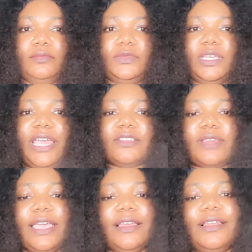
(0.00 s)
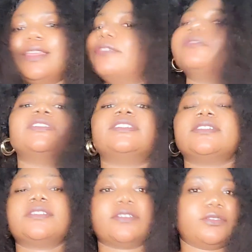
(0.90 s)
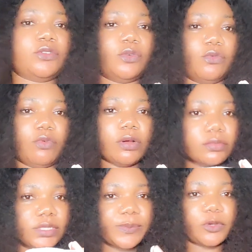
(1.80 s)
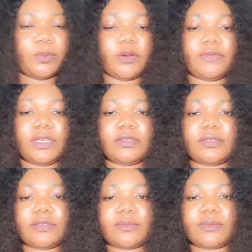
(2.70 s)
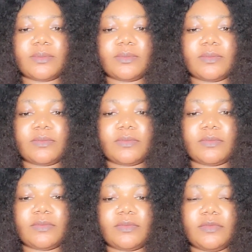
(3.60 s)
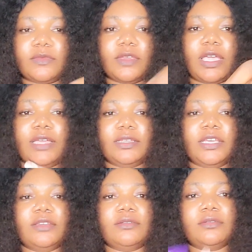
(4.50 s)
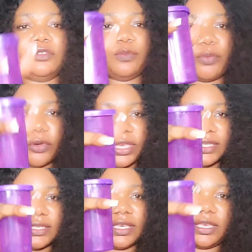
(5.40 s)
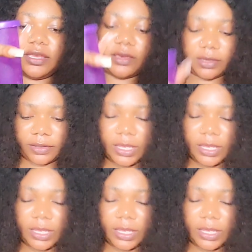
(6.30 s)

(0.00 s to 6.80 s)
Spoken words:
I like to level it. So 1 scoop of this, and then you pour it in air.